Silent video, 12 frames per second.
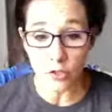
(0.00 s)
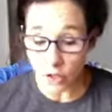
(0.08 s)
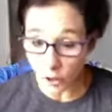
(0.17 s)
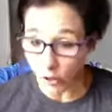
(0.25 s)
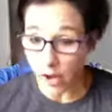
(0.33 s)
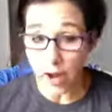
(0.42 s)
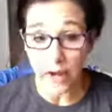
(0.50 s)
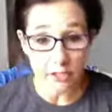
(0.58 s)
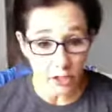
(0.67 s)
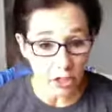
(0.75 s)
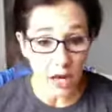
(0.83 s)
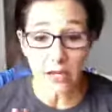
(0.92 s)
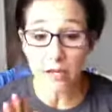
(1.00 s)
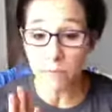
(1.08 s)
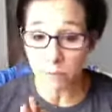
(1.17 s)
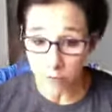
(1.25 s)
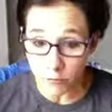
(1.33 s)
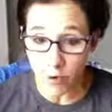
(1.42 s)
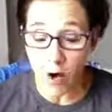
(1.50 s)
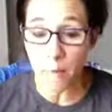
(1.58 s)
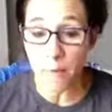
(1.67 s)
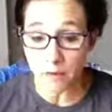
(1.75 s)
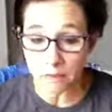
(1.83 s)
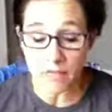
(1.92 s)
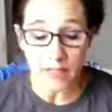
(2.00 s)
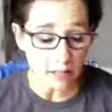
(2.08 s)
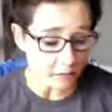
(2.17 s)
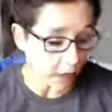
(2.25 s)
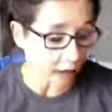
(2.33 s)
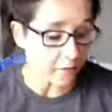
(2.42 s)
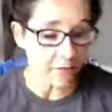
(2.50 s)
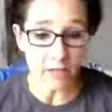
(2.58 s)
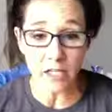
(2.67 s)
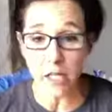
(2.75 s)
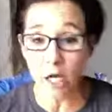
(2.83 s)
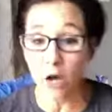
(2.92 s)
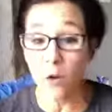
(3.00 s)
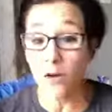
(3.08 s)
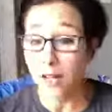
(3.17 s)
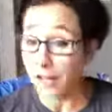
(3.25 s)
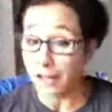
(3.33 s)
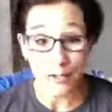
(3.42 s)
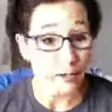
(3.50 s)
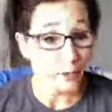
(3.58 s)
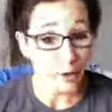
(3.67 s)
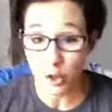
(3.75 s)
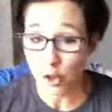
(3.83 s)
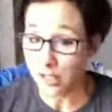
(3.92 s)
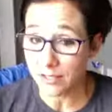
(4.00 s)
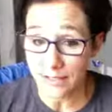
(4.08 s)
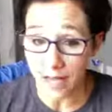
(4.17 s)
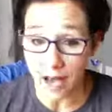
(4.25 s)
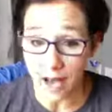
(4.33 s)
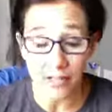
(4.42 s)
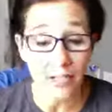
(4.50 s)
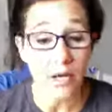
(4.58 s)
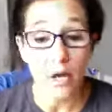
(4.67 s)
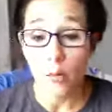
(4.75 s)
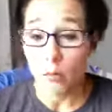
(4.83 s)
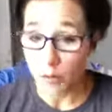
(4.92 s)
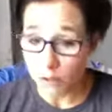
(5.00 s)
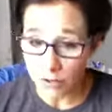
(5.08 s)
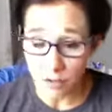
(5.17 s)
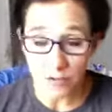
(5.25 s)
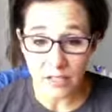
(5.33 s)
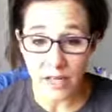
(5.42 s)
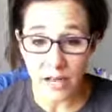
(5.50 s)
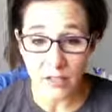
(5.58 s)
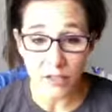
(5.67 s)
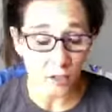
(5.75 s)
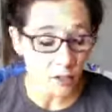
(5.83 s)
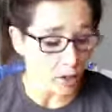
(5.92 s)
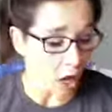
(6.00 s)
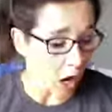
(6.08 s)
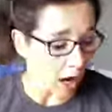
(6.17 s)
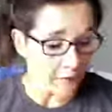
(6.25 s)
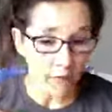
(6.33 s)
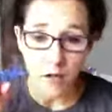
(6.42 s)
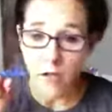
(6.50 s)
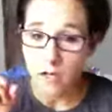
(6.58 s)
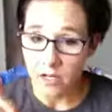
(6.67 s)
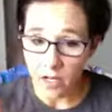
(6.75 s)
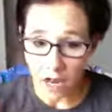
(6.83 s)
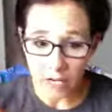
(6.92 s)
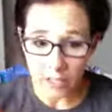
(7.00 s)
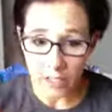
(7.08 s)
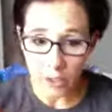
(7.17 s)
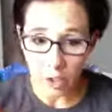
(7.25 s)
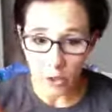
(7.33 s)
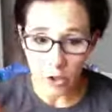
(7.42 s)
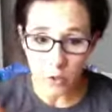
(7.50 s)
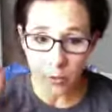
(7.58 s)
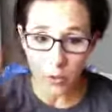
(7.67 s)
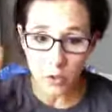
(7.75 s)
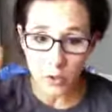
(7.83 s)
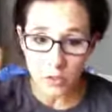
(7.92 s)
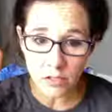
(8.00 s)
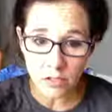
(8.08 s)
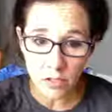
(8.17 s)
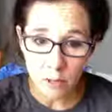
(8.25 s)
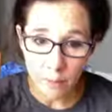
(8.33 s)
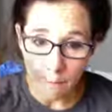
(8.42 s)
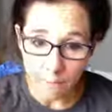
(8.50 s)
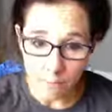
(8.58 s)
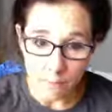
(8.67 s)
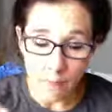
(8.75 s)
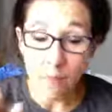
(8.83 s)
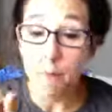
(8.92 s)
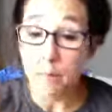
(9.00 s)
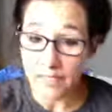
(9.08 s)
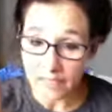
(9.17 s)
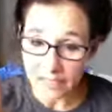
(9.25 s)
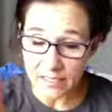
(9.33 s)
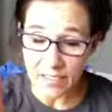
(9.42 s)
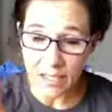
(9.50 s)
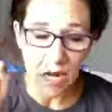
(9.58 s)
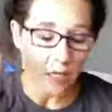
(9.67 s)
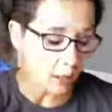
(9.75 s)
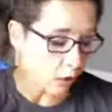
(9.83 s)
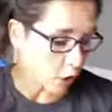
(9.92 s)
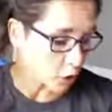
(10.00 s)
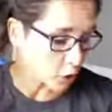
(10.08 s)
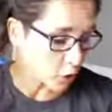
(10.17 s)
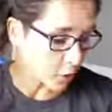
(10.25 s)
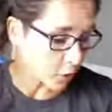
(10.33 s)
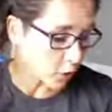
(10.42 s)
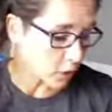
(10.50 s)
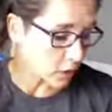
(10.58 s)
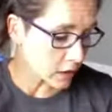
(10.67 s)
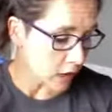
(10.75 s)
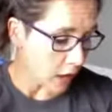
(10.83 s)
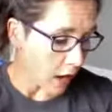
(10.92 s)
Your action item from this live video is just that. Print those calendars off, non-negotiables, business non-negotiables,